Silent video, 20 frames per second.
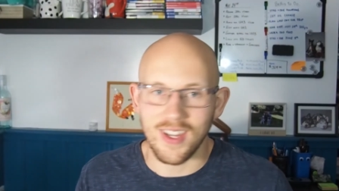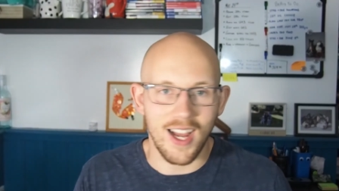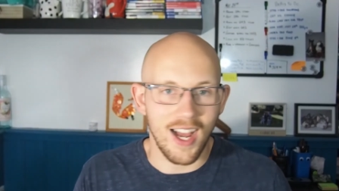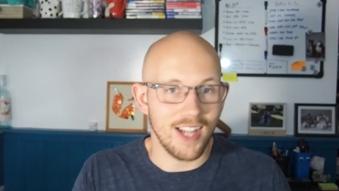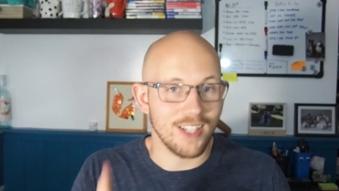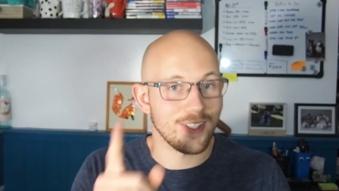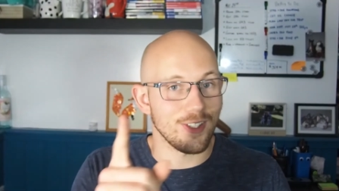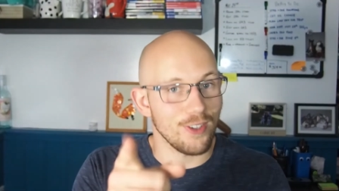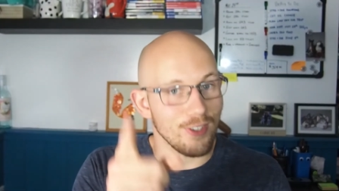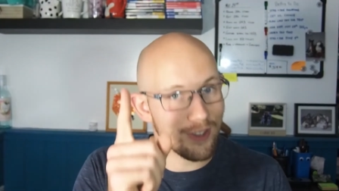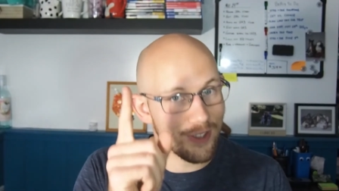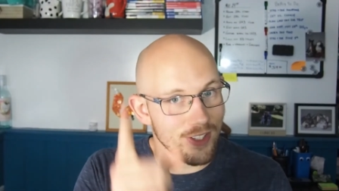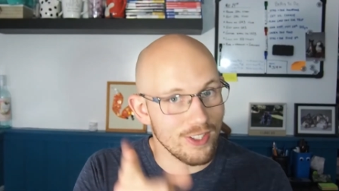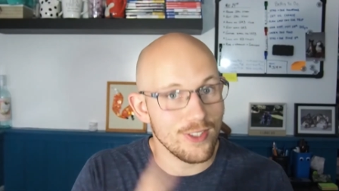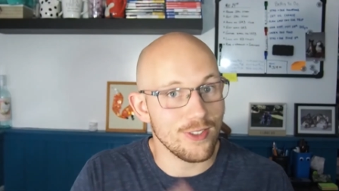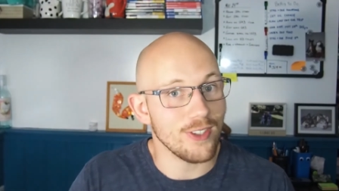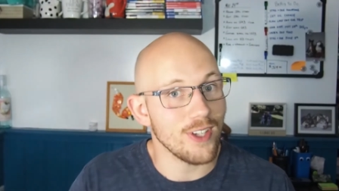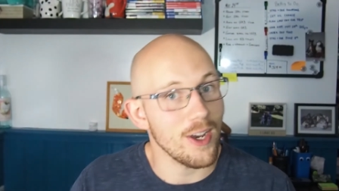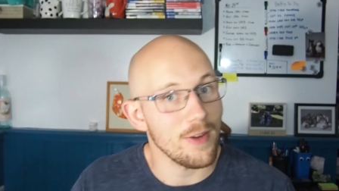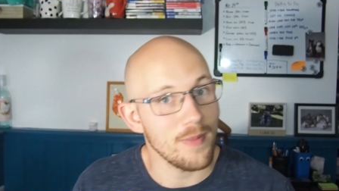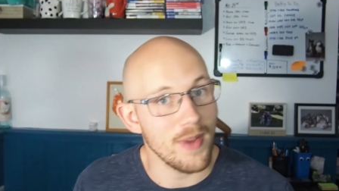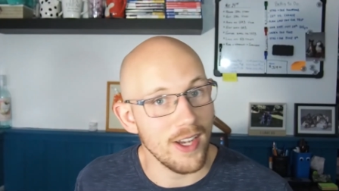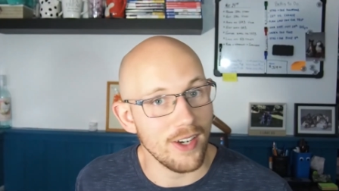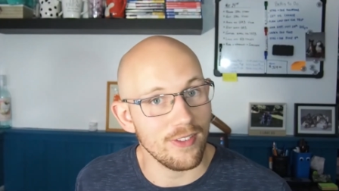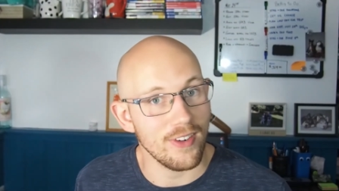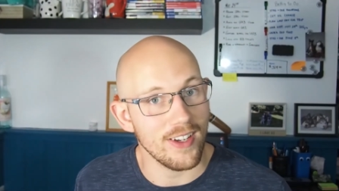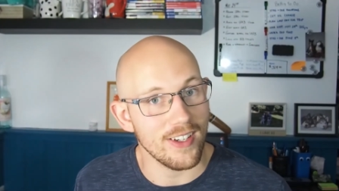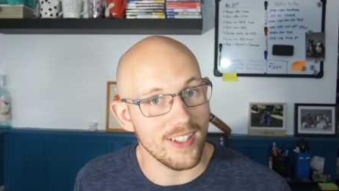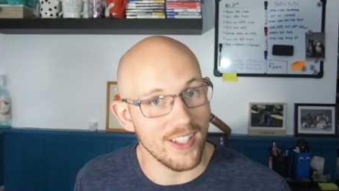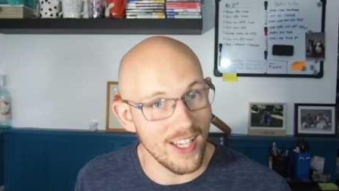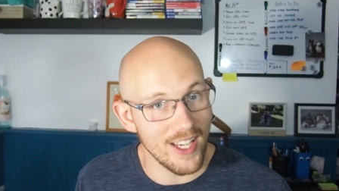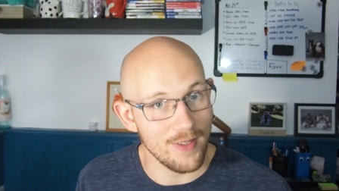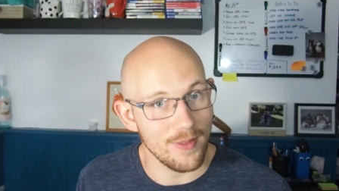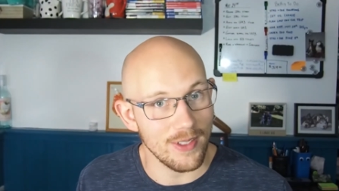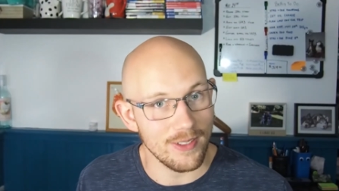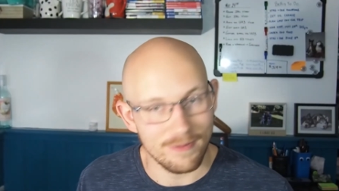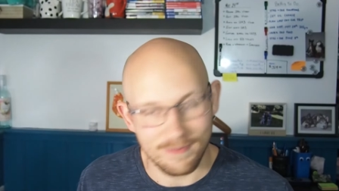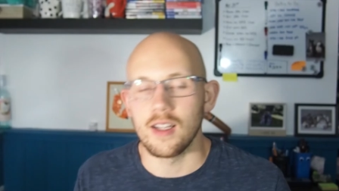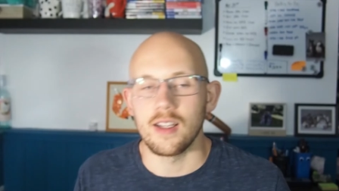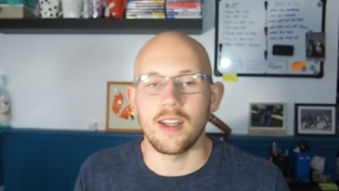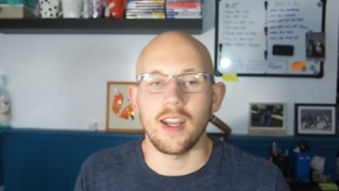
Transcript: I told you this would come back around to gaming.